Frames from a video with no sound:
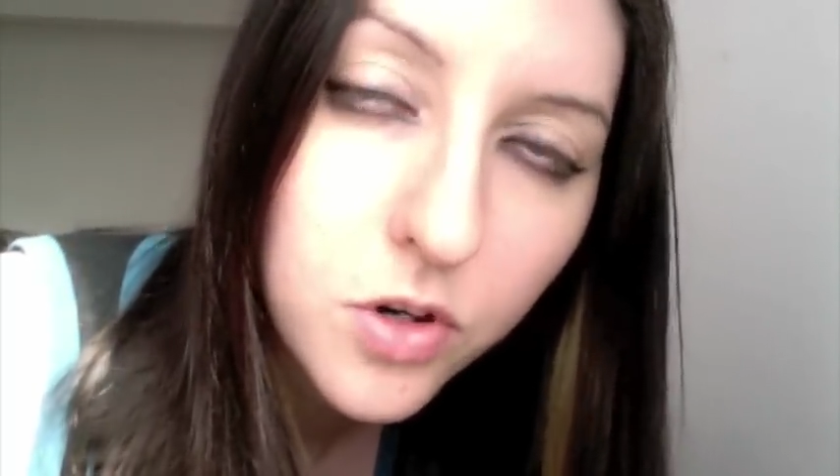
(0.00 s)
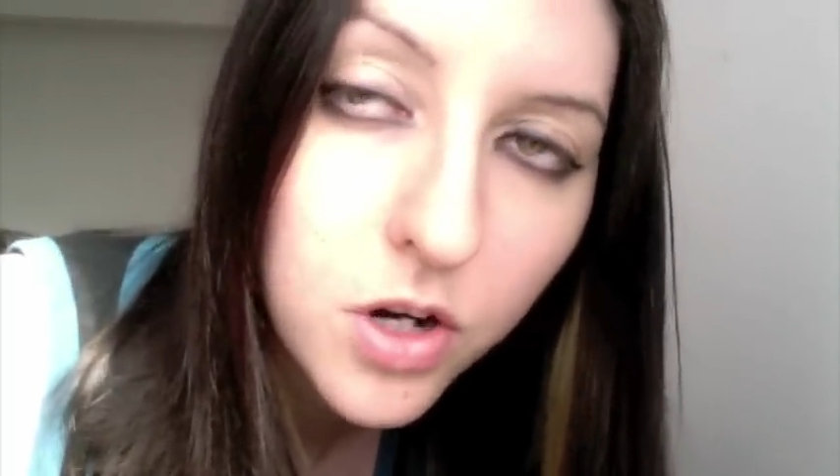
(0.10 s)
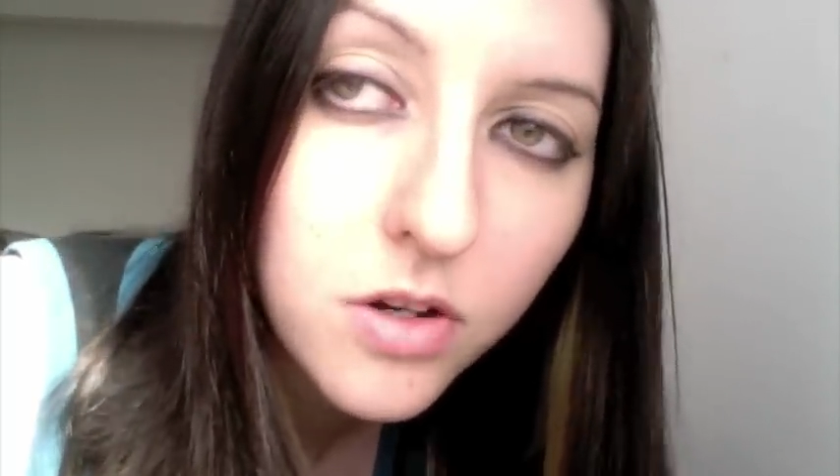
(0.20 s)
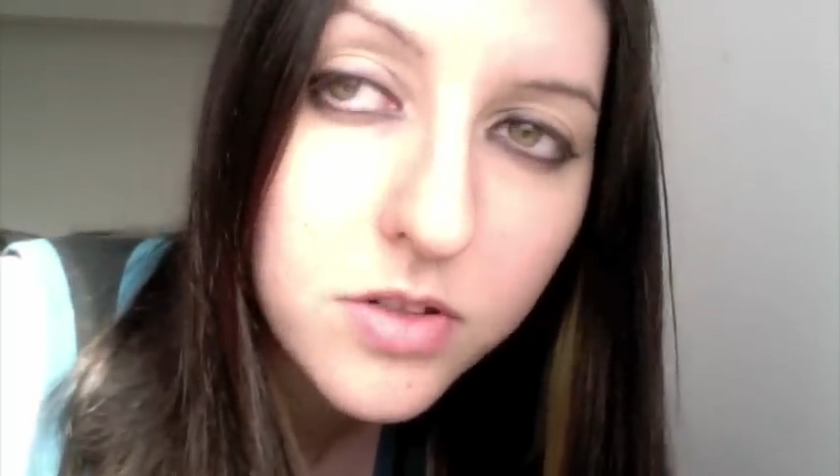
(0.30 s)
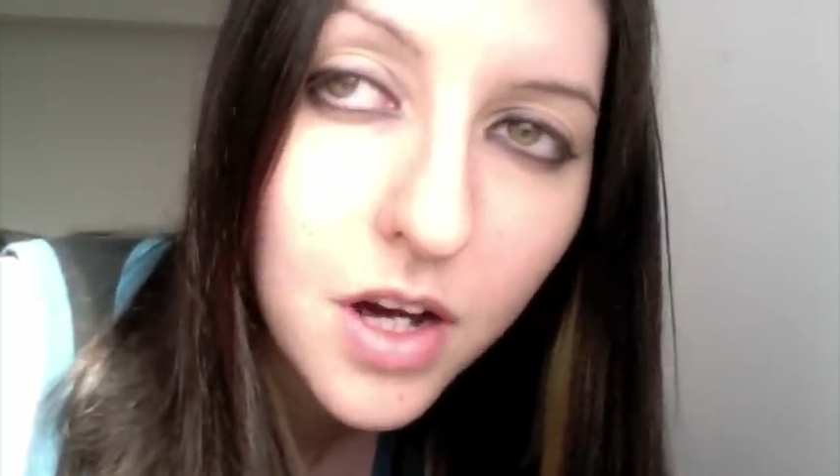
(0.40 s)

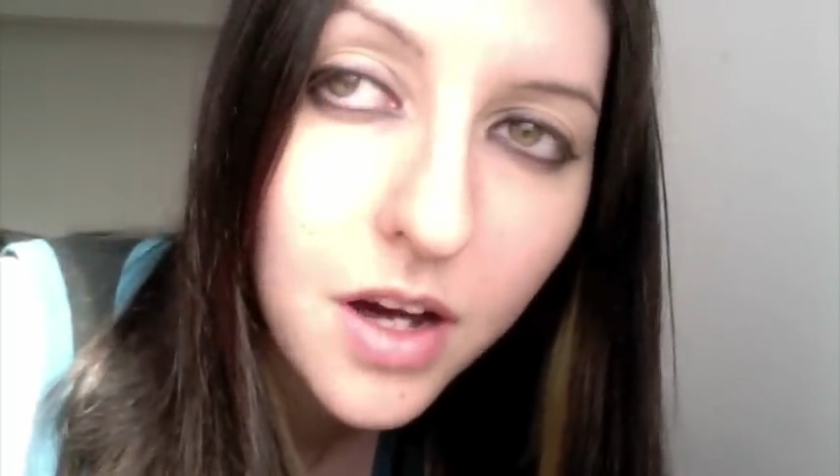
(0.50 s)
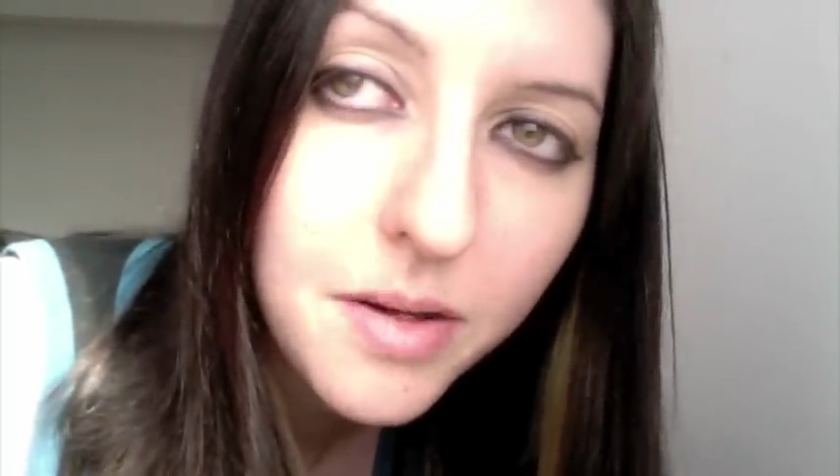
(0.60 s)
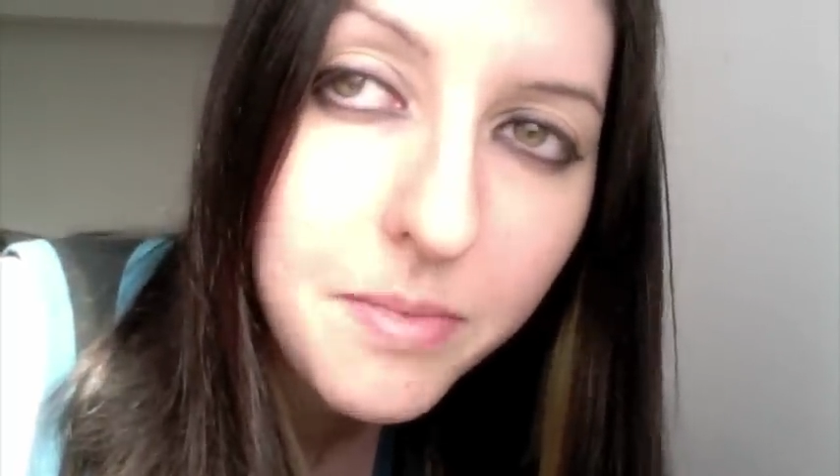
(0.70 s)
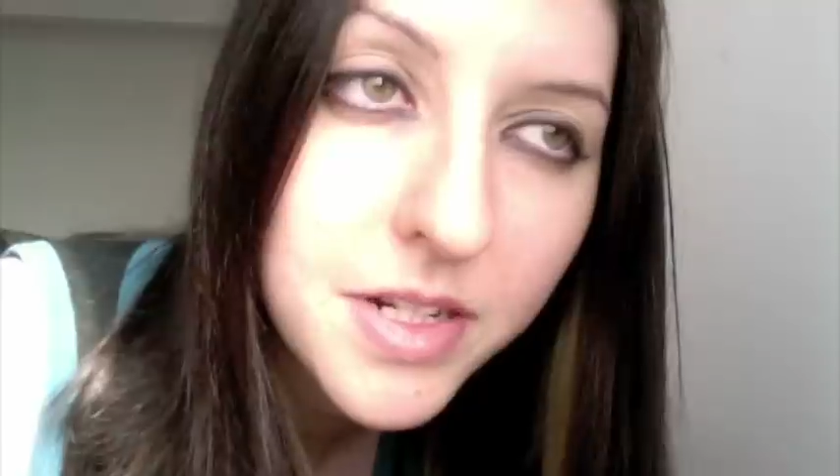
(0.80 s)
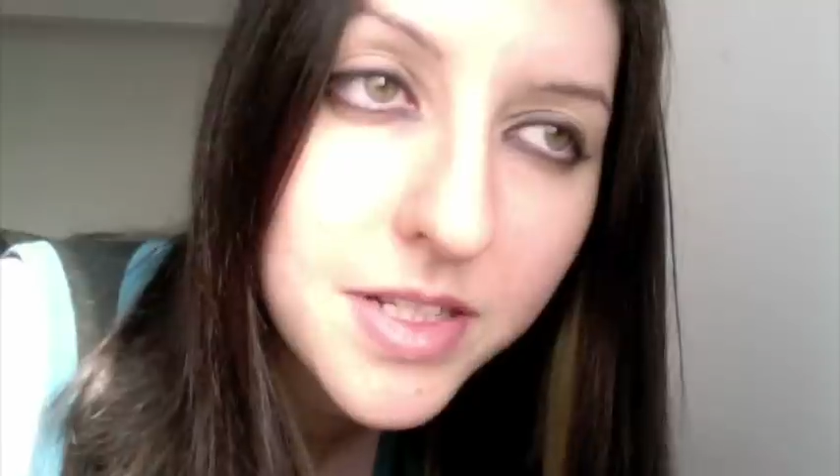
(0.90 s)
a long
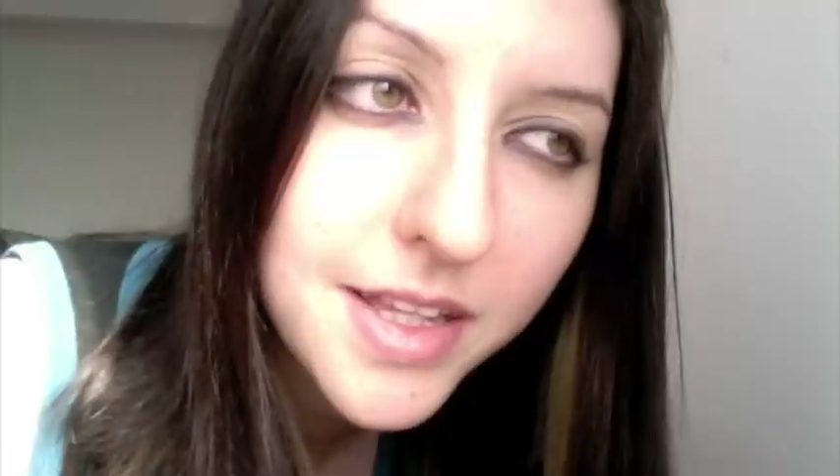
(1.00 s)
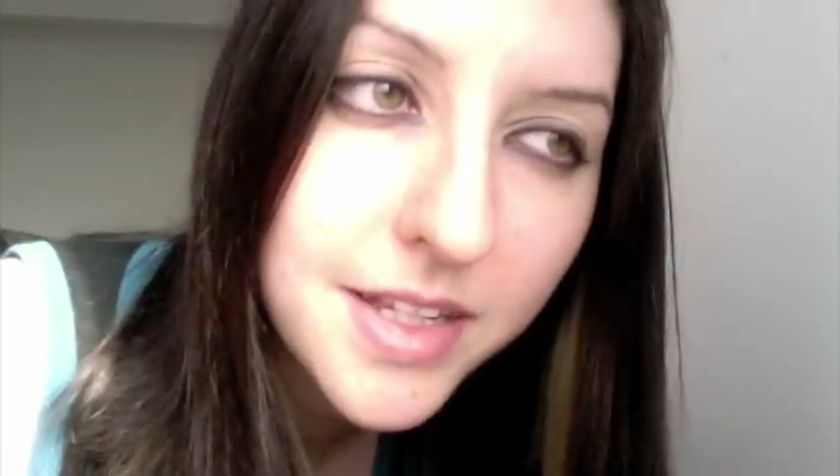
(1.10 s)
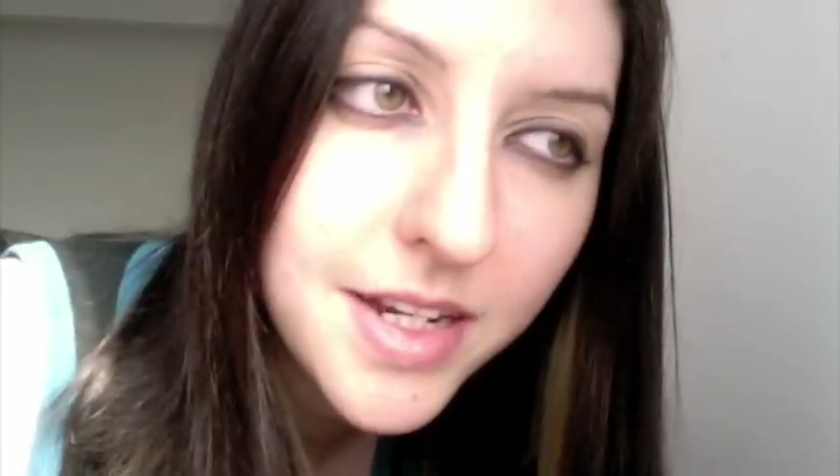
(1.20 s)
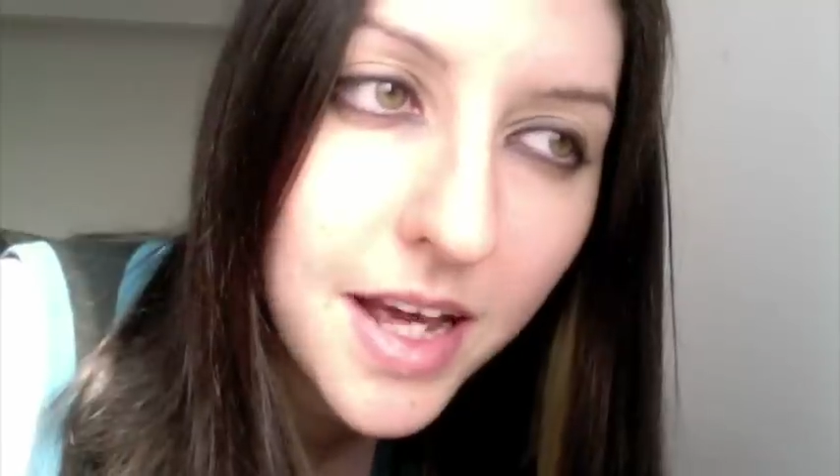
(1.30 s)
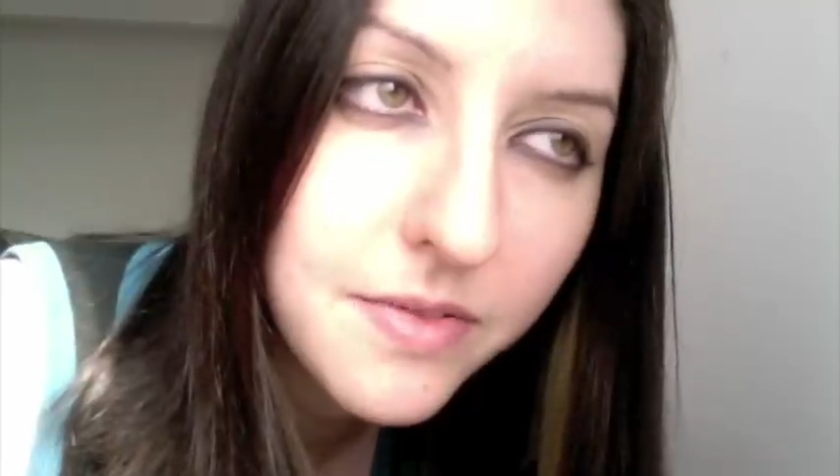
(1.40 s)
time because they
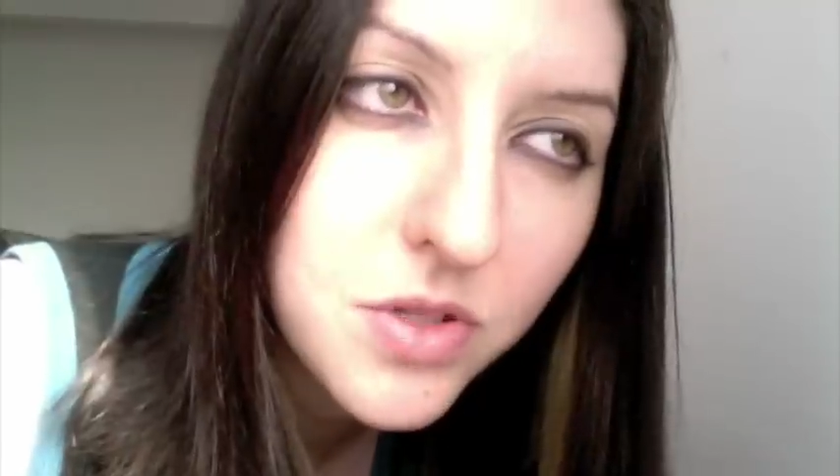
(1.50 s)
didn't have